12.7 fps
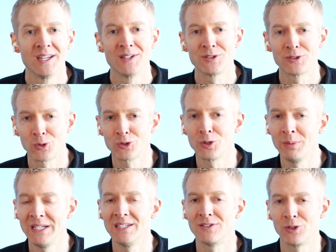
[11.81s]
social
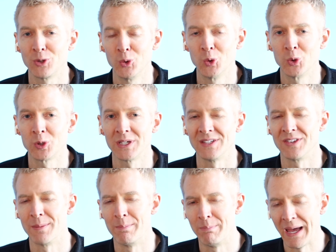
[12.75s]
media tool is
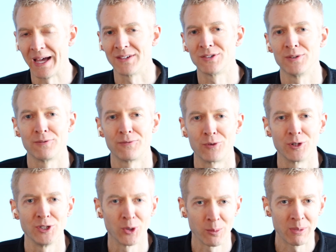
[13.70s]
the best for
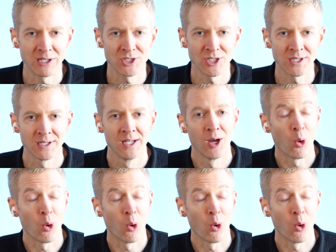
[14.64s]
your budget